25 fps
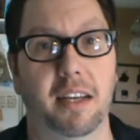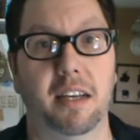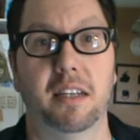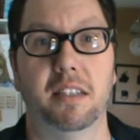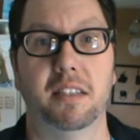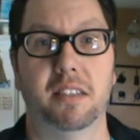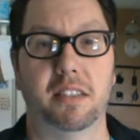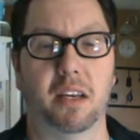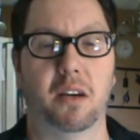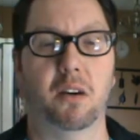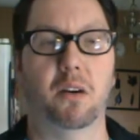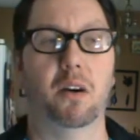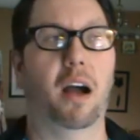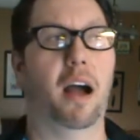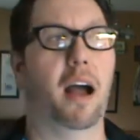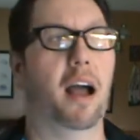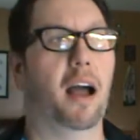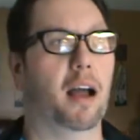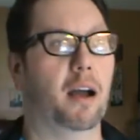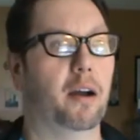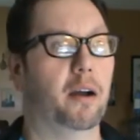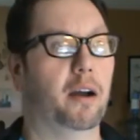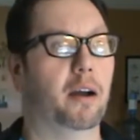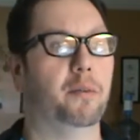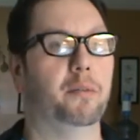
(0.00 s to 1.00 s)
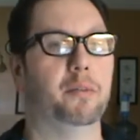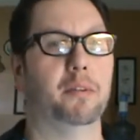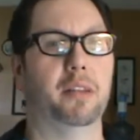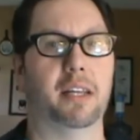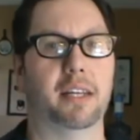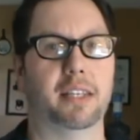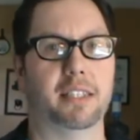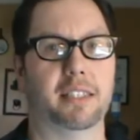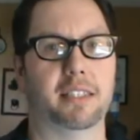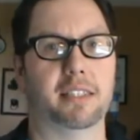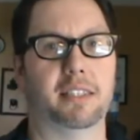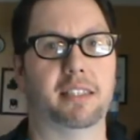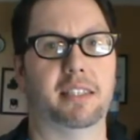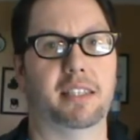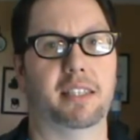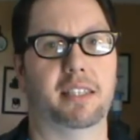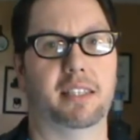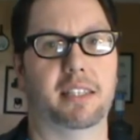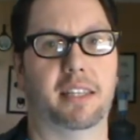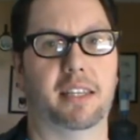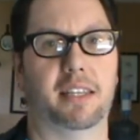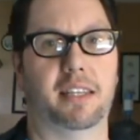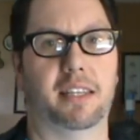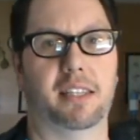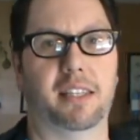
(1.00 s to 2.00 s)
So I would like to see
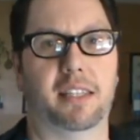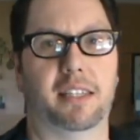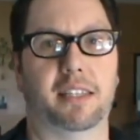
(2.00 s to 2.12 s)
like